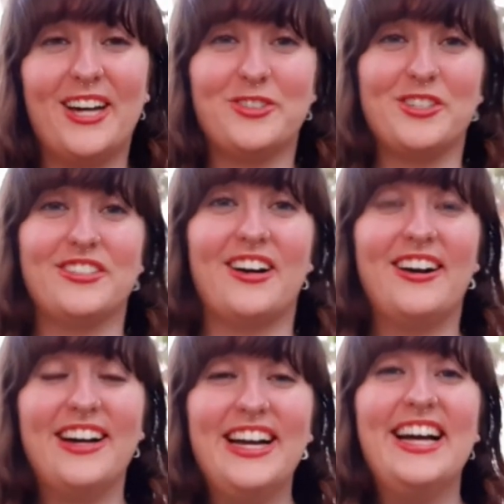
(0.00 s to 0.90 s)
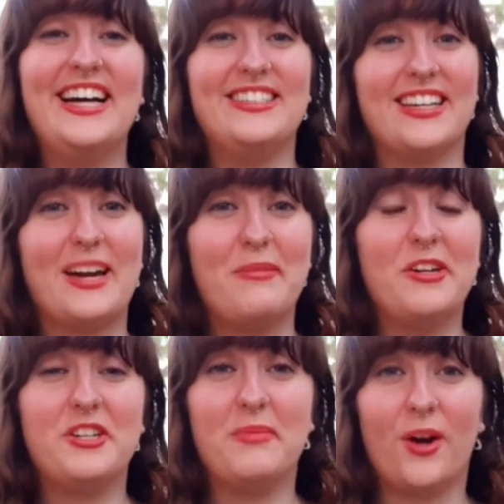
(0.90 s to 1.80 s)
just saw is, like I
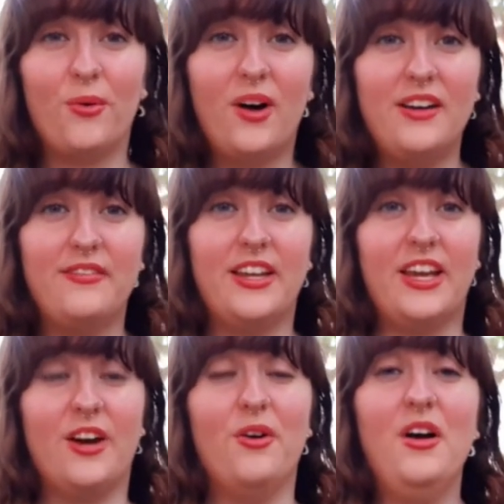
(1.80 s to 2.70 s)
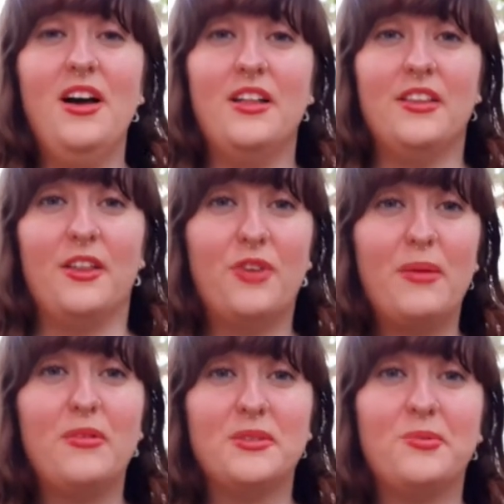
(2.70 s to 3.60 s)
mentioned in my quad video, the 3
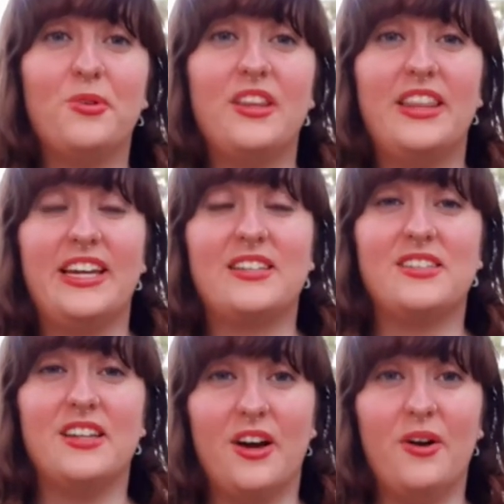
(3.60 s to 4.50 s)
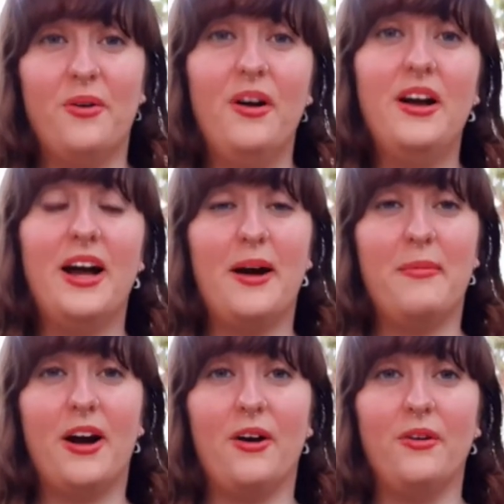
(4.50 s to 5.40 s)
most important things to know
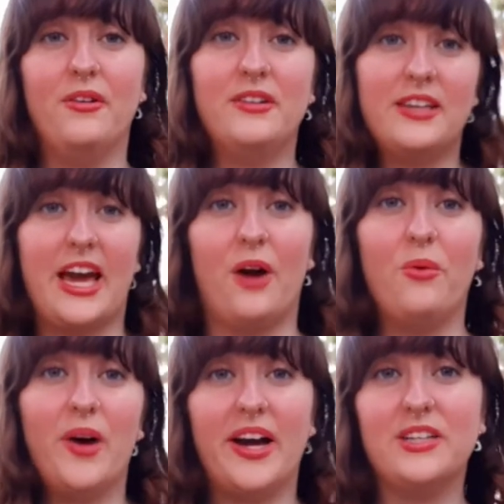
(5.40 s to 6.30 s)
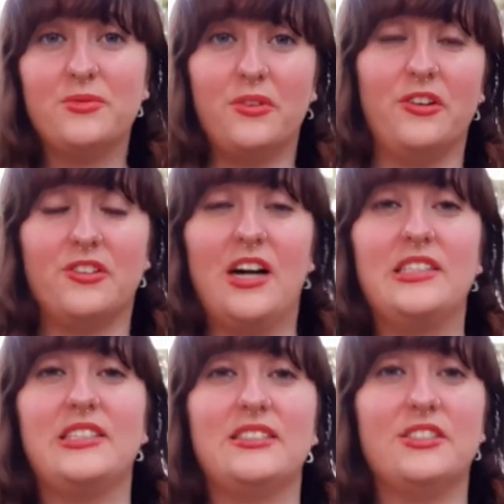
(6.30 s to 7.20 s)
about count-wise with your
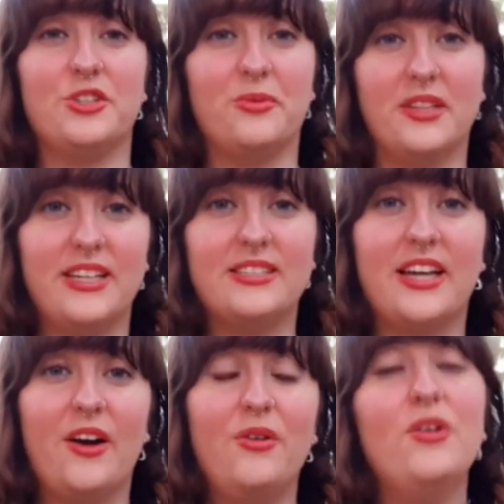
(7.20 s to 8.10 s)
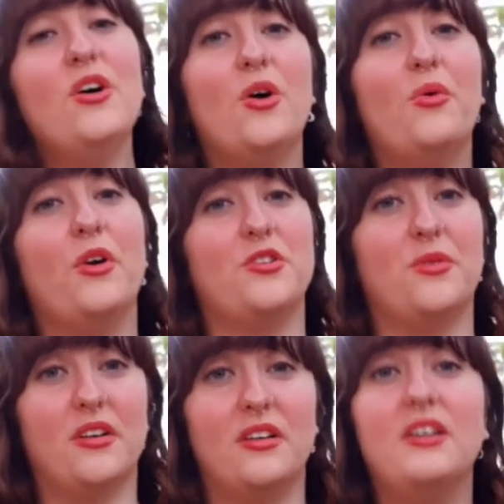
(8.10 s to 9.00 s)
tosses is your release count, which
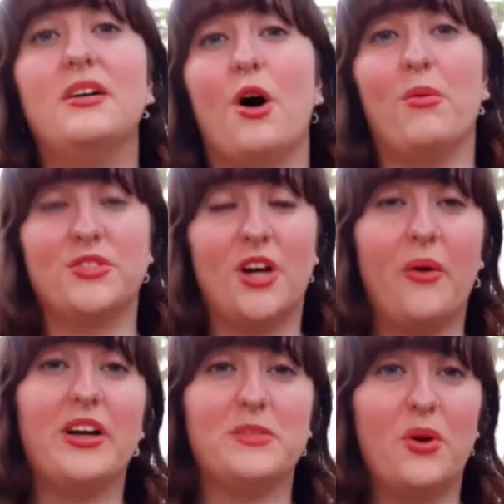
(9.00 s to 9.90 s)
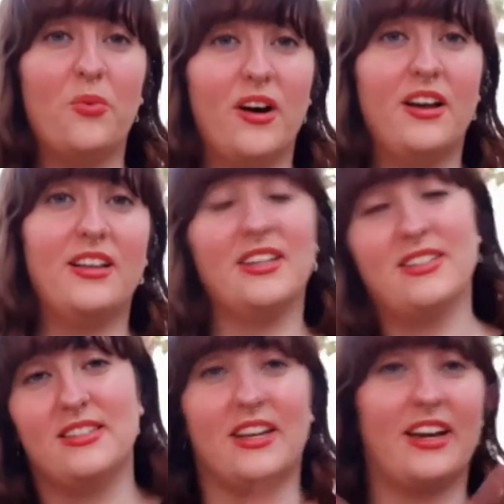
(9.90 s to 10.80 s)
will almost always be 1 unless
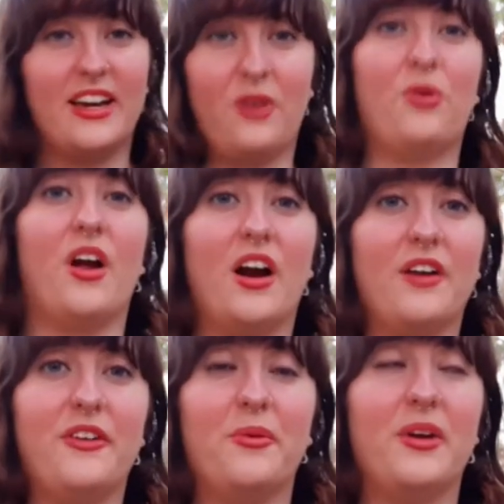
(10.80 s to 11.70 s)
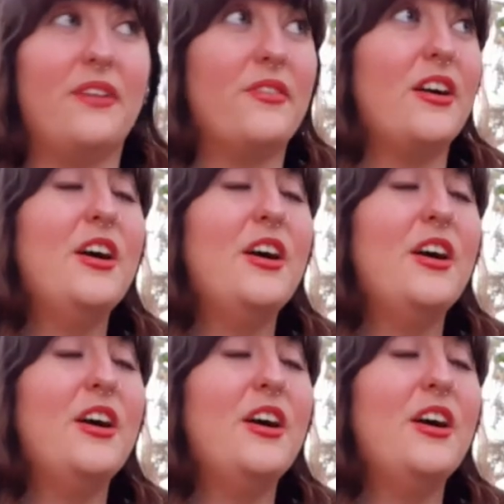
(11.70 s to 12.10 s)
it's like in choreography or whatever.